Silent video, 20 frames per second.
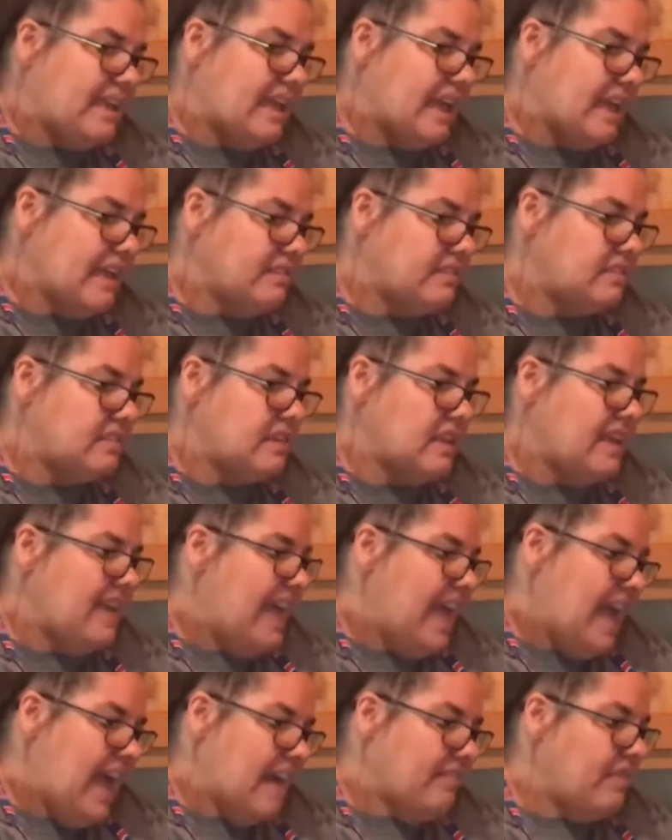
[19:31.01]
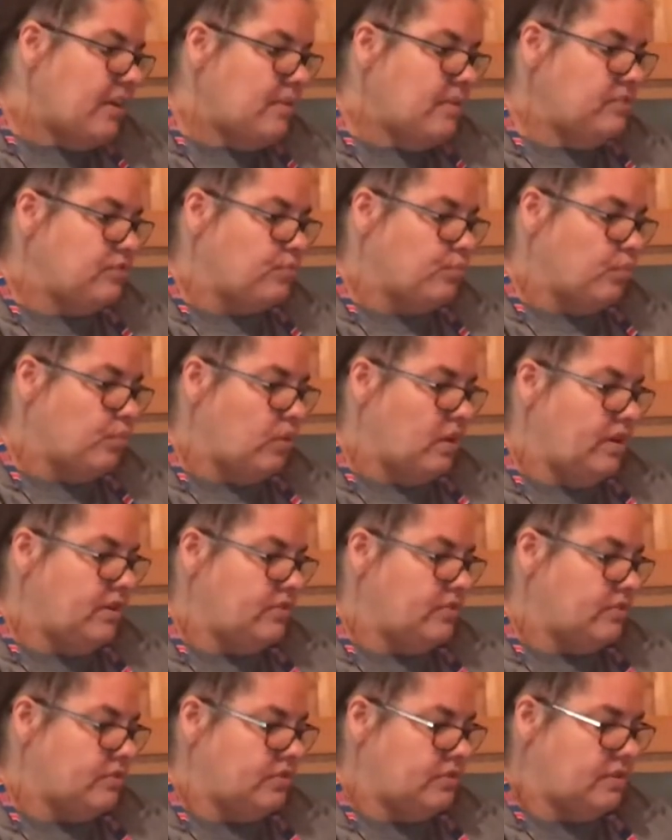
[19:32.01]
guess I've always
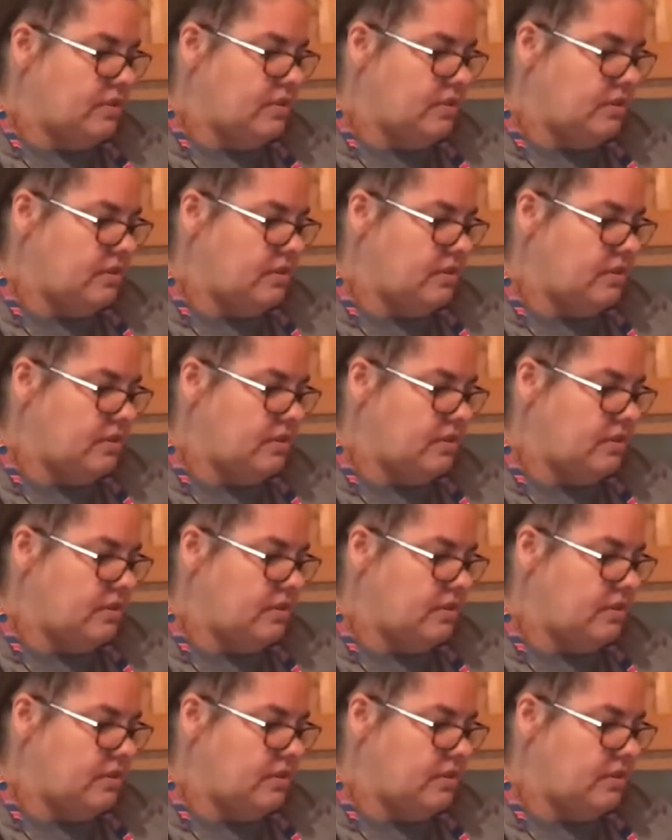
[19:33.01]
wondered